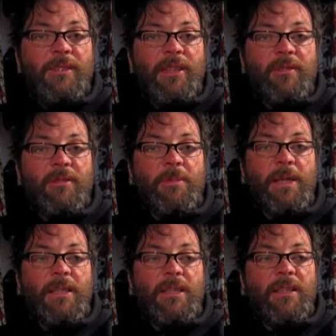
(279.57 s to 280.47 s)
get off to
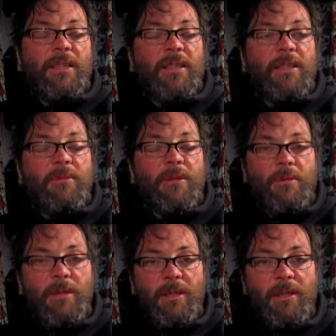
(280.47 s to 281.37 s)
bed, and we're up
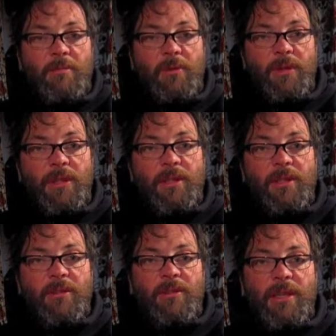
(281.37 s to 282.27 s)
early in the morning, going
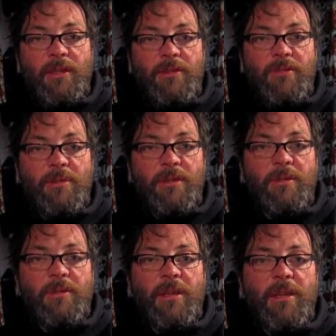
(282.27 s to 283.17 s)
to crack on tomorrow